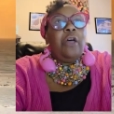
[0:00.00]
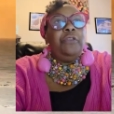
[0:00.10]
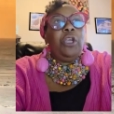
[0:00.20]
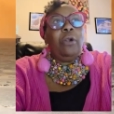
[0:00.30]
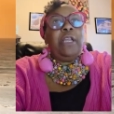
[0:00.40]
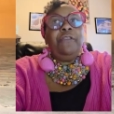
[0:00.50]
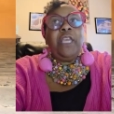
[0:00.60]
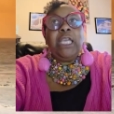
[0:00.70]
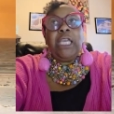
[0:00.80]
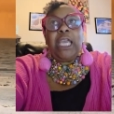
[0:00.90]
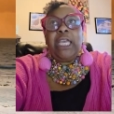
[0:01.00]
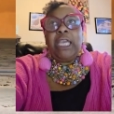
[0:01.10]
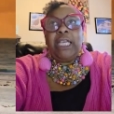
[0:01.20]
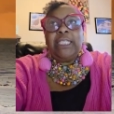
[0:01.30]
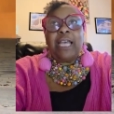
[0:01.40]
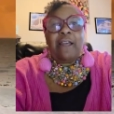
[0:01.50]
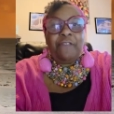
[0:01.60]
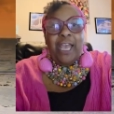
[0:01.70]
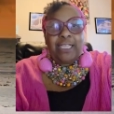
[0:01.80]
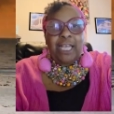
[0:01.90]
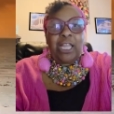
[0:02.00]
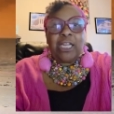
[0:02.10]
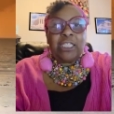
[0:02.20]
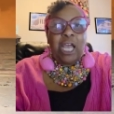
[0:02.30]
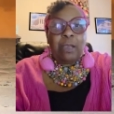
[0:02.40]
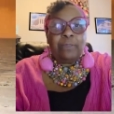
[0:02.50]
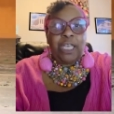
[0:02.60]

The only thing is that a lot of times